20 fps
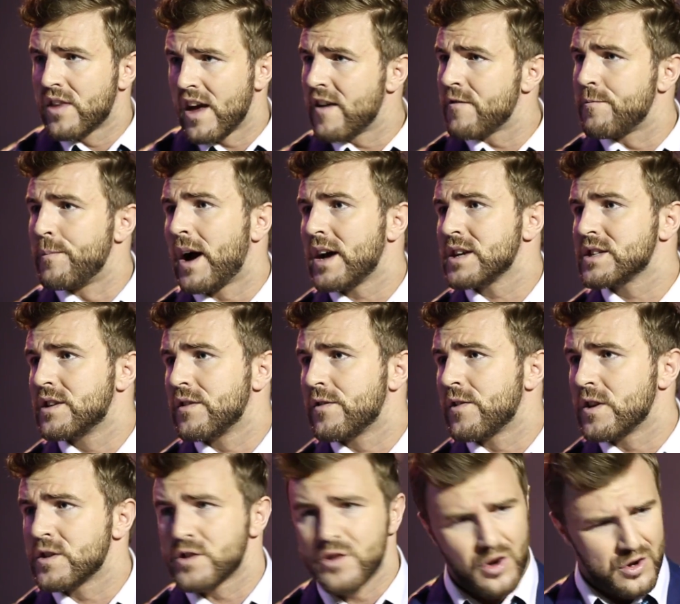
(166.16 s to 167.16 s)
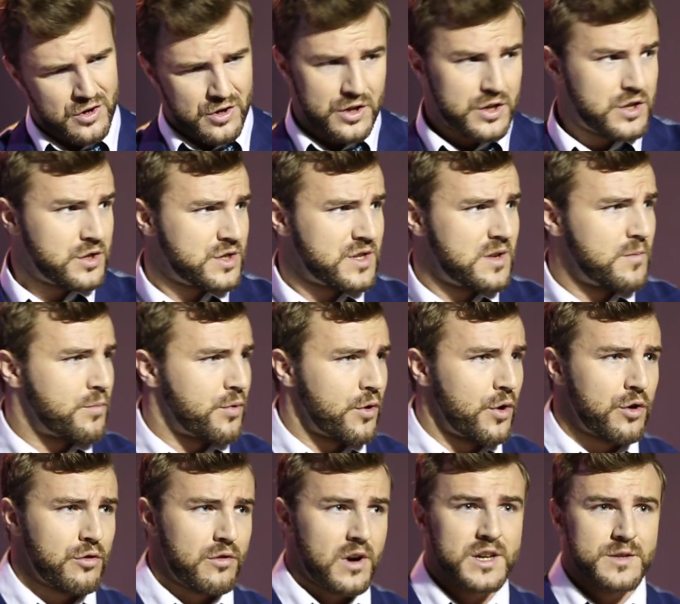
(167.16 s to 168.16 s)
Dave Mastiff is, not only just in
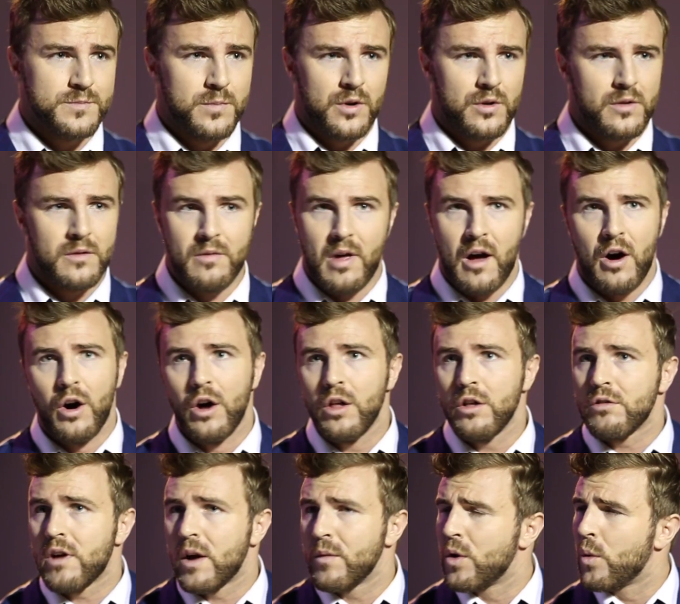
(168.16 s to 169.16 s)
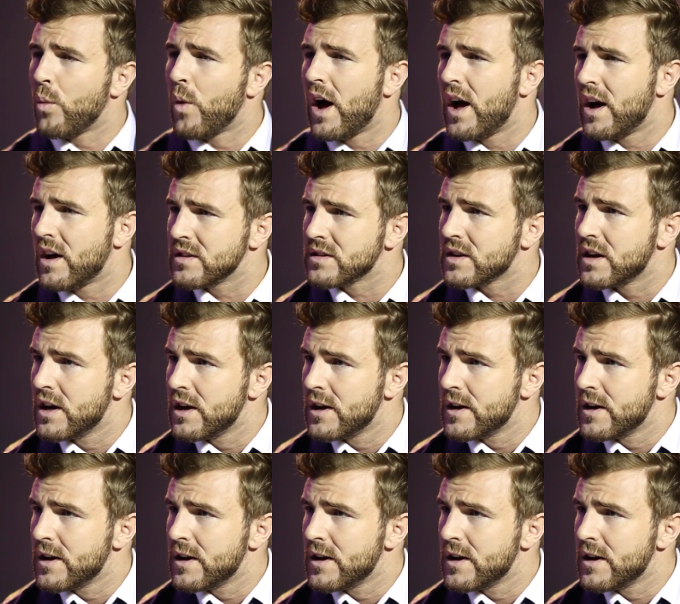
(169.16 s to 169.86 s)
Progress, but all around the world.